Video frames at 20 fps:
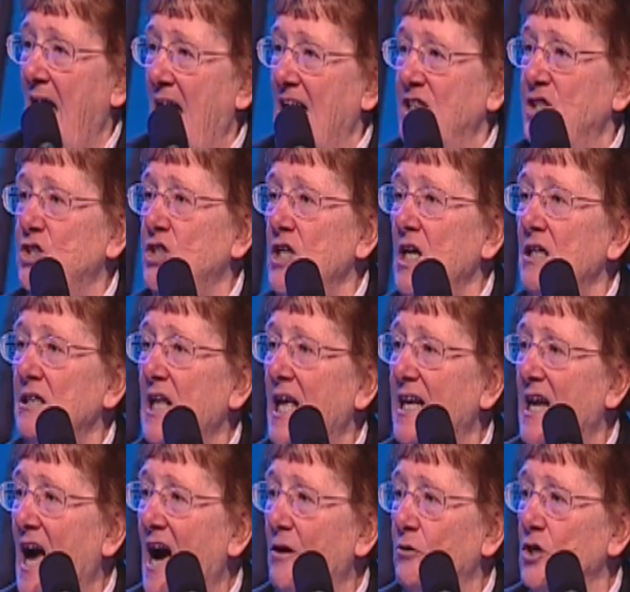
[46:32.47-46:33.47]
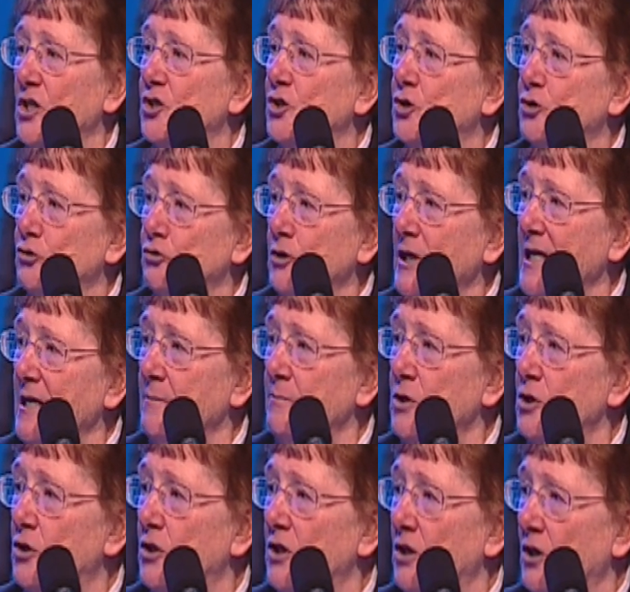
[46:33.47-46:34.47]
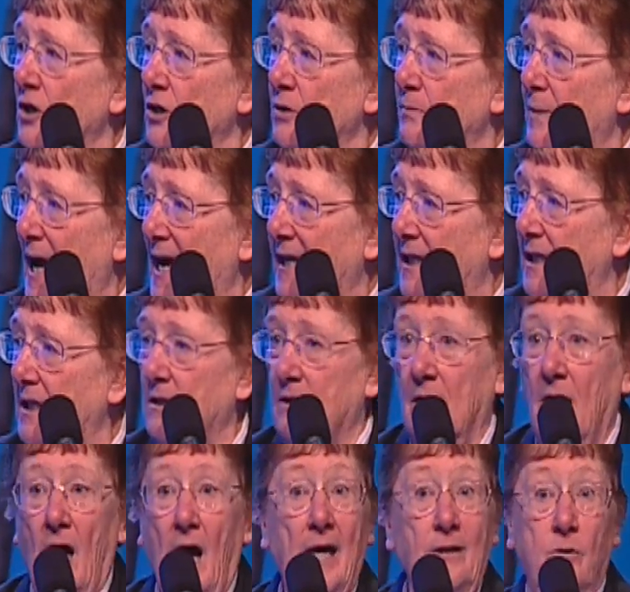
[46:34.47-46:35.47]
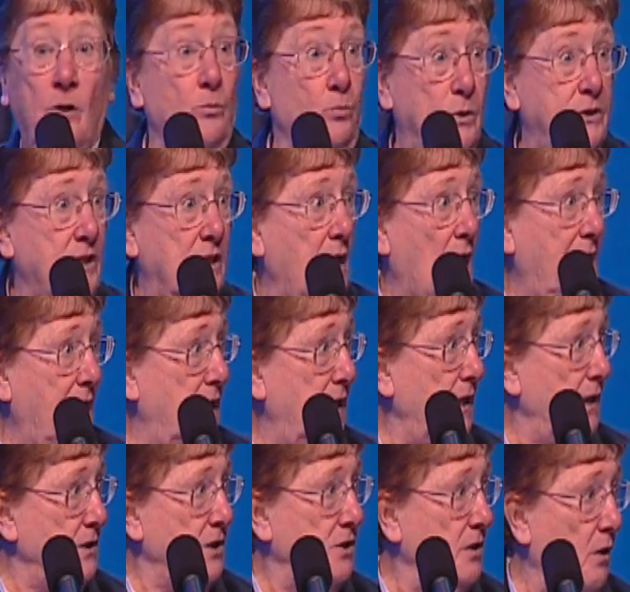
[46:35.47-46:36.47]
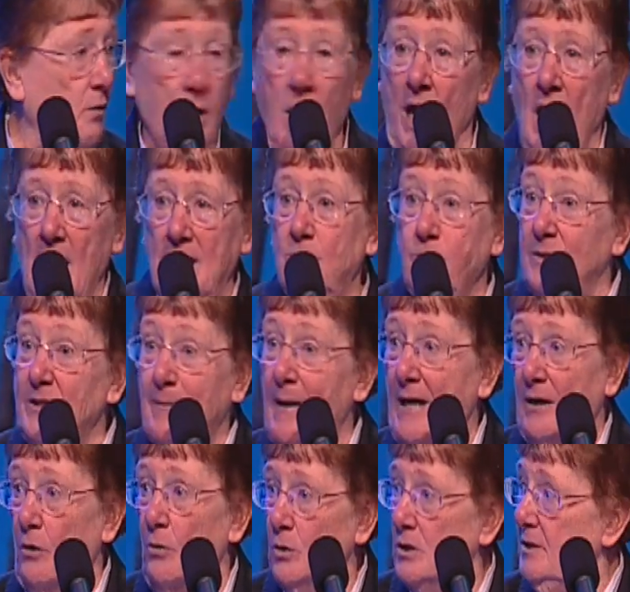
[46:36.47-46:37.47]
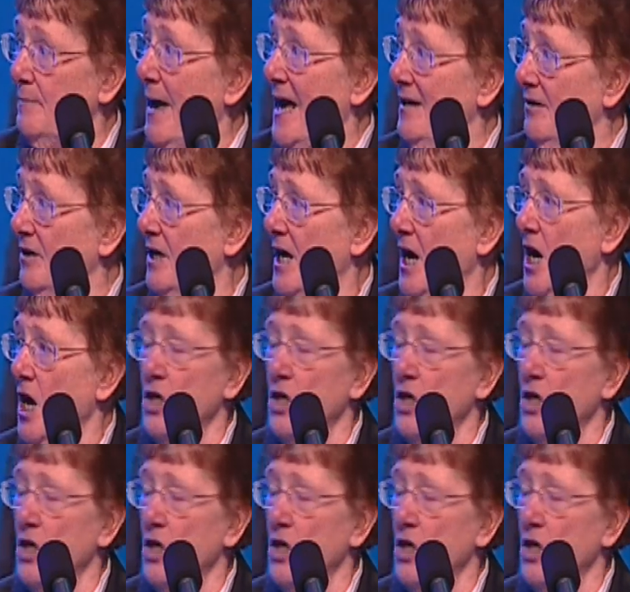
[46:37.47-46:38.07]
And she let out a scream you could have heard back here. I thought, what did I hit, you know? I said, what's the matter? What's the matter?